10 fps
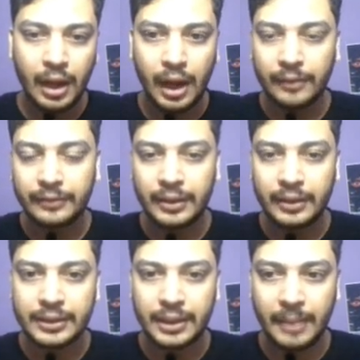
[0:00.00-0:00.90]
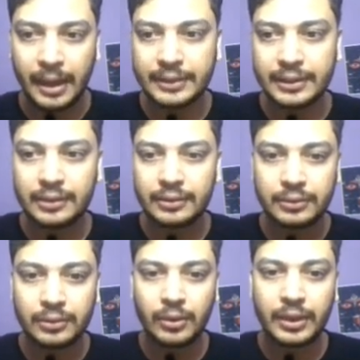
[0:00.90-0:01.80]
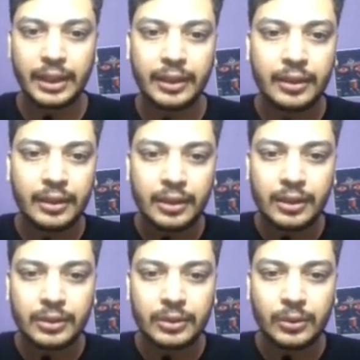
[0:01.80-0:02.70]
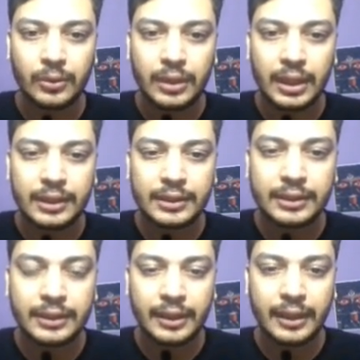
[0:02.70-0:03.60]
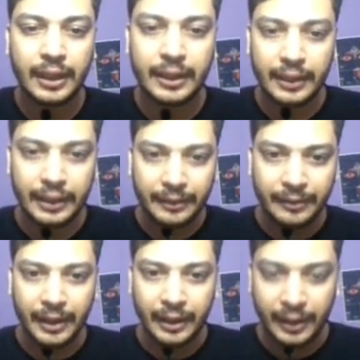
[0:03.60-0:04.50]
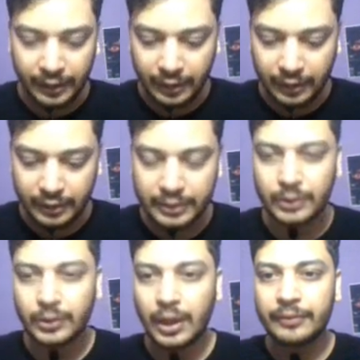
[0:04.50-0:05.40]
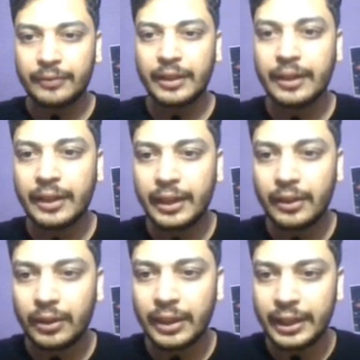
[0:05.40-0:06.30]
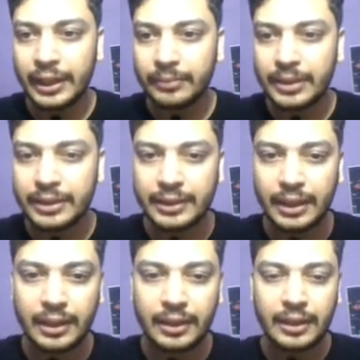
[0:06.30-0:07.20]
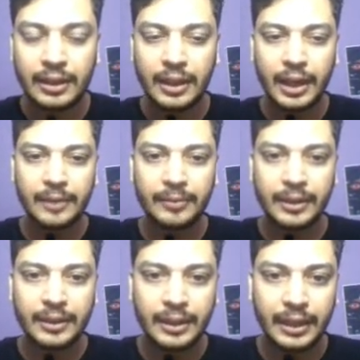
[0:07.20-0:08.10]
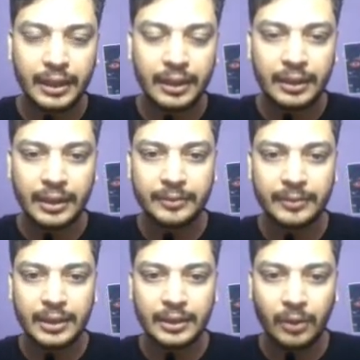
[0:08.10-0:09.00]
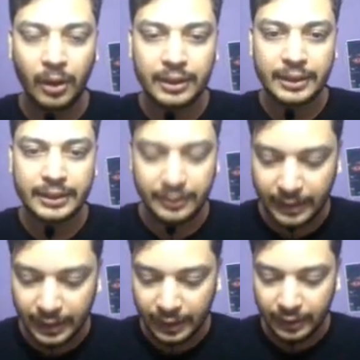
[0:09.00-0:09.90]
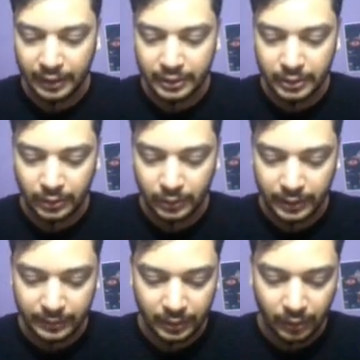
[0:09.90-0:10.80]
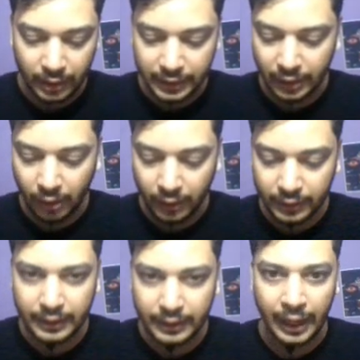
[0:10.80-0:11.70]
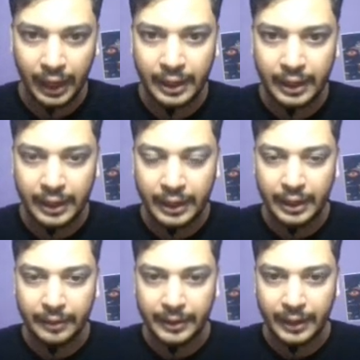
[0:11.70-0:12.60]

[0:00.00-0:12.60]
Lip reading: after some action. Okay, so let's create an event handler. So after click on any of this cell, it will call this event handler. So it will call the on click event